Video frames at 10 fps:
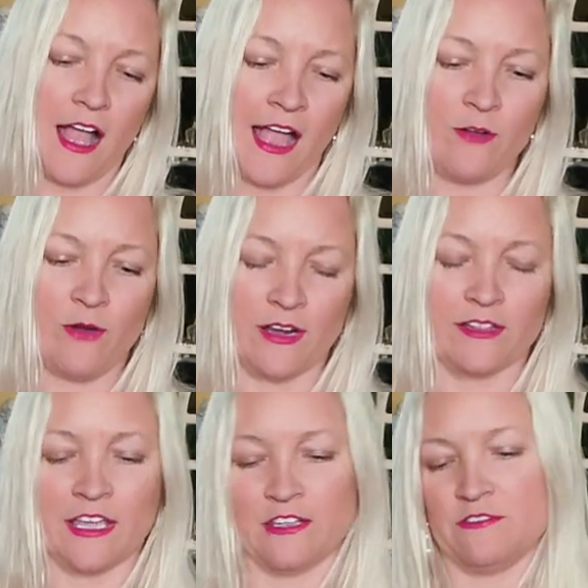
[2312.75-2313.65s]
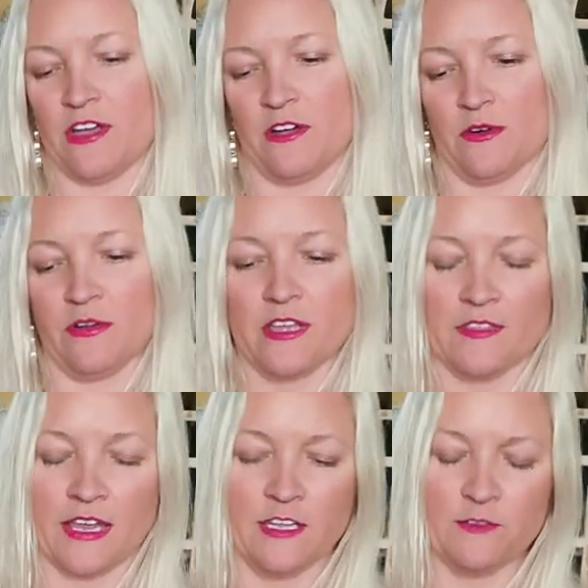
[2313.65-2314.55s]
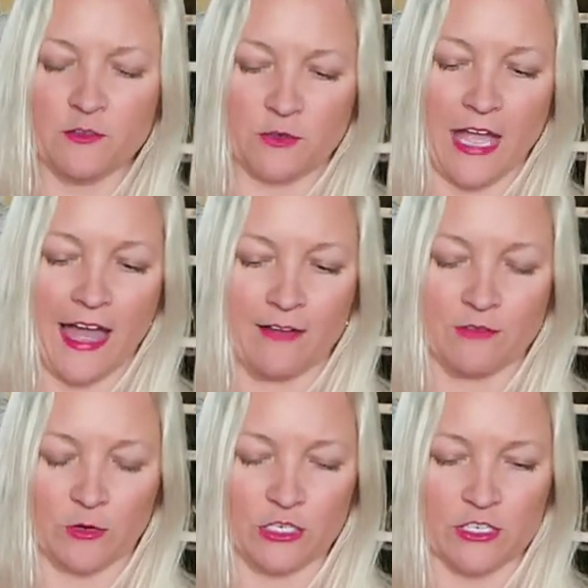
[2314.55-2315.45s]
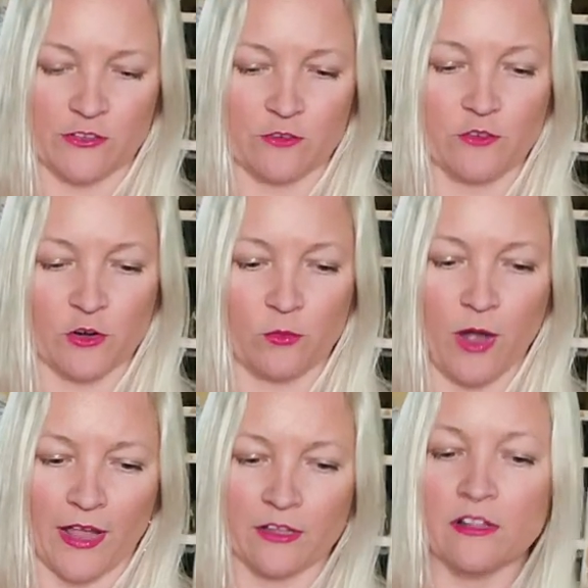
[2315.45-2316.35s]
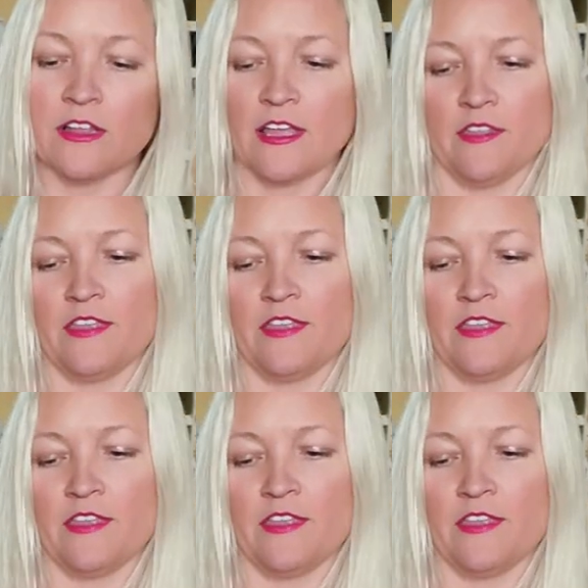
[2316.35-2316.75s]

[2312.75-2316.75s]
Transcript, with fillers: I want to let you know that even if we have known each other for a while,